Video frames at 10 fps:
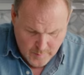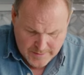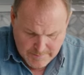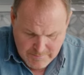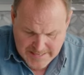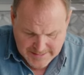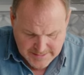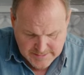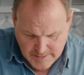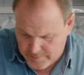We can make
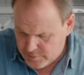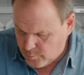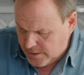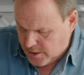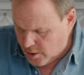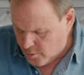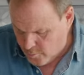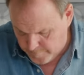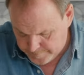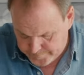this up as we
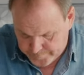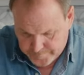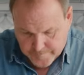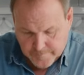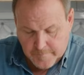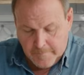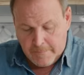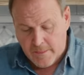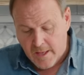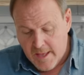go.
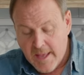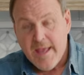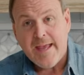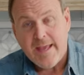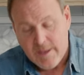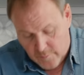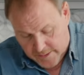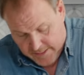And we'll